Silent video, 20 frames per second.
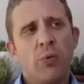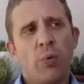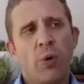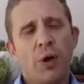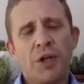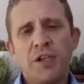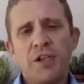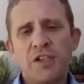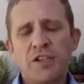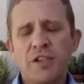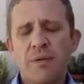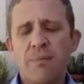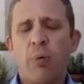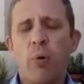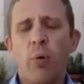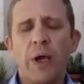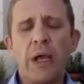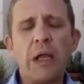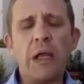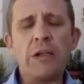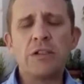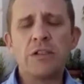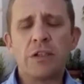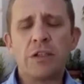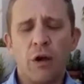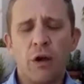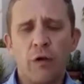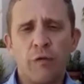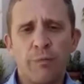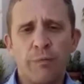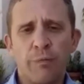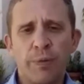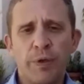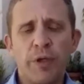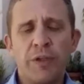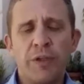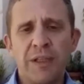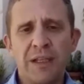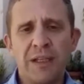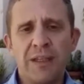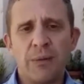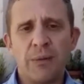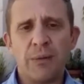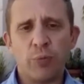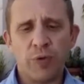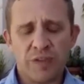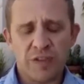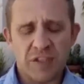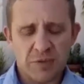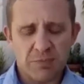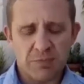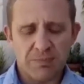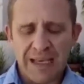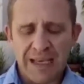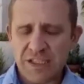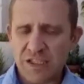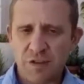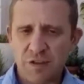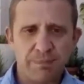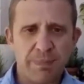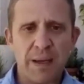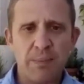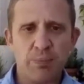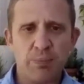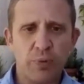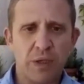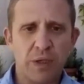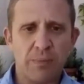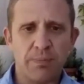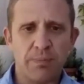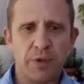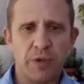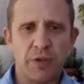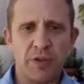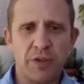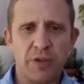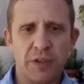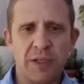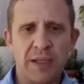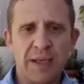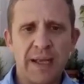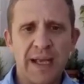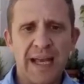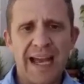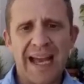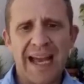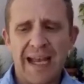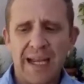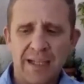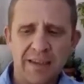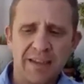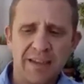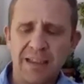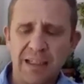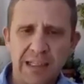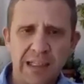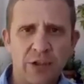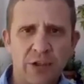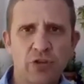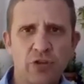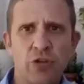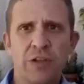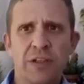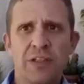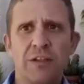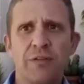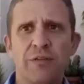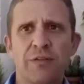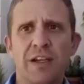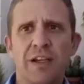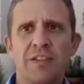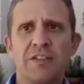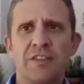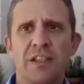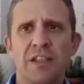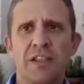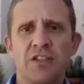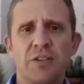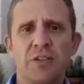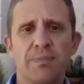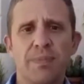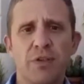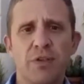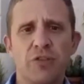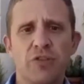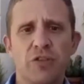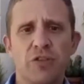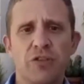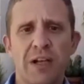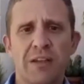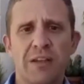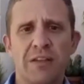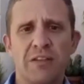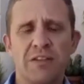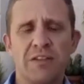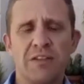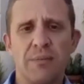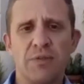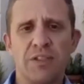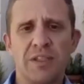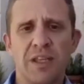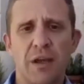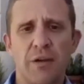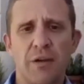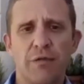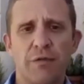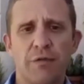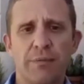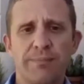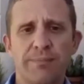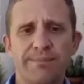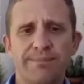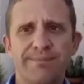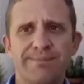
What is the point of burdening them with this massive paperwork burden and then an electronic device that is supposed to track the same stuff?